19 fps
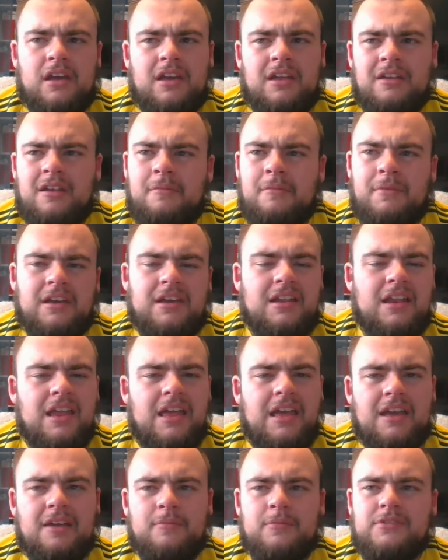And, I mean,
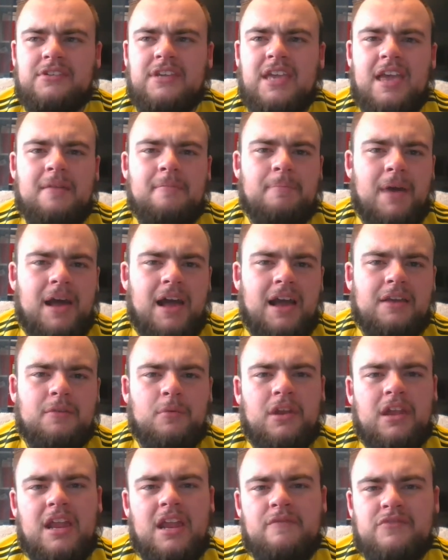Clayton was getting back,
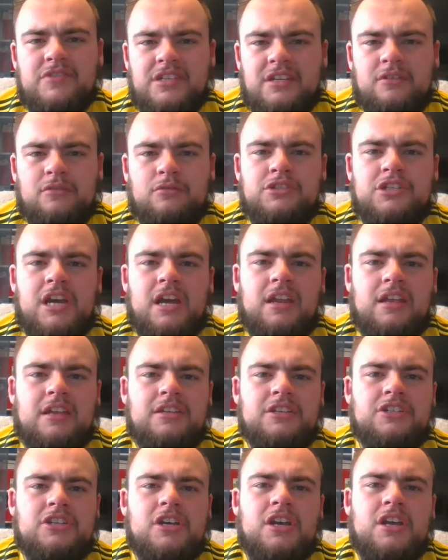winning every single
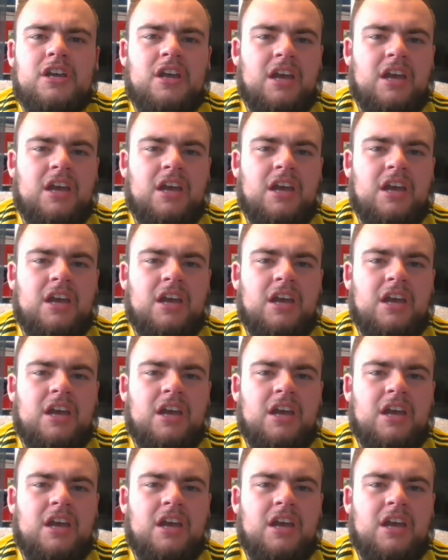challenge.